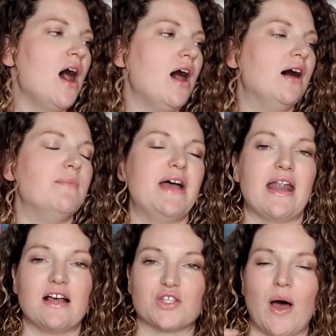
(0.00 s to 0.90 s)
Um, and
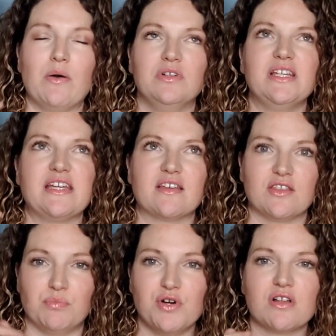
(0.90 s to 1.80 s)
so I will link
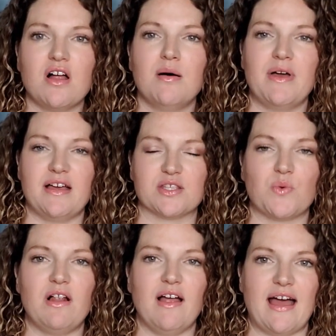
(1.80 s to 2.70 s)
the book club as
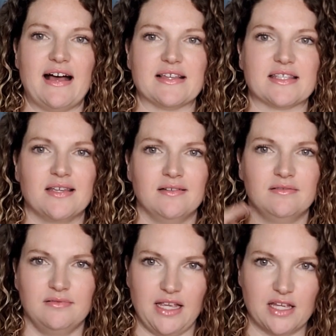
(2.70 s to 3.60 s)
well as
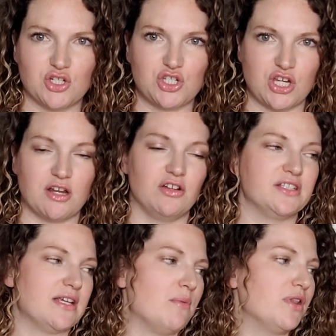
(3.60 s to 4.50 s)
Angie's channel
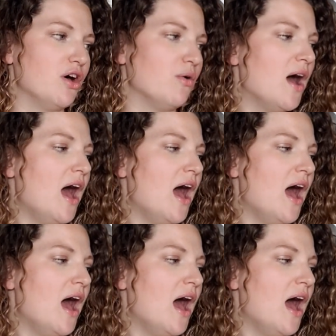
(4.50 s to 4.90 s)
down below.